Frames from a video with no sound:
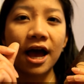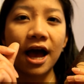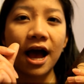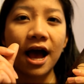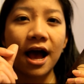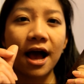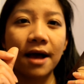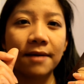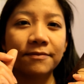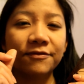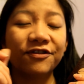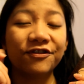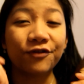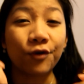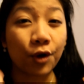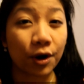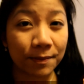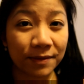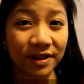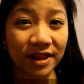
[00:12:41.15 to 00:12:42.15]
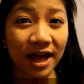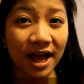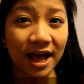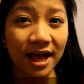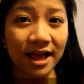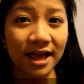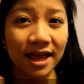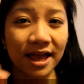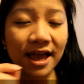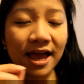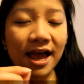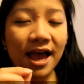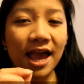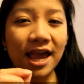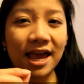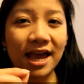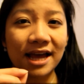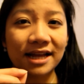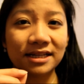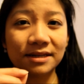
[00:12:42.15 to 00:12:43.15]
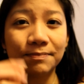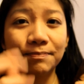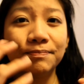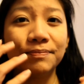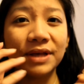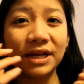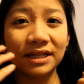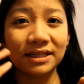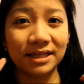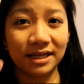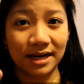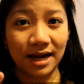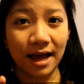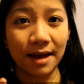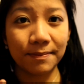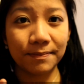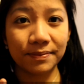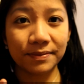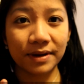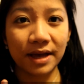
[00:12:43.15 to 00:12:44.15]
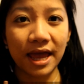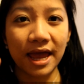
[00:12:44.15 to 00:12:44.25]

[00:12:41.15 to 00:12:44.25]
formula and build it up,